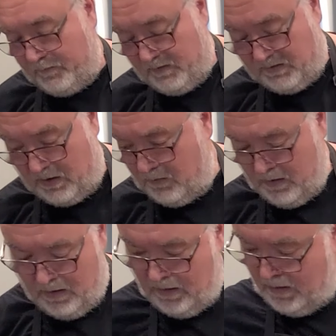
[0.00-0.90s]
So,
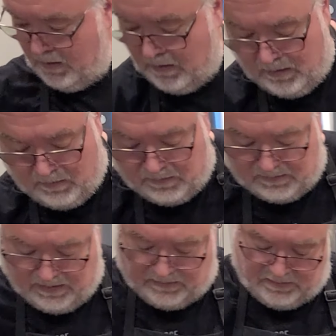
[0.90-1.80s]
I'm going
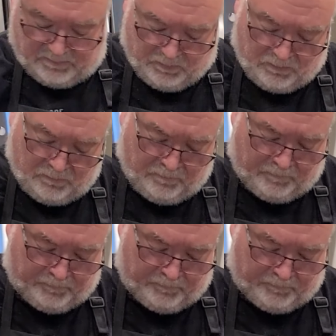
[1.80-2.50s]
to take this spoon,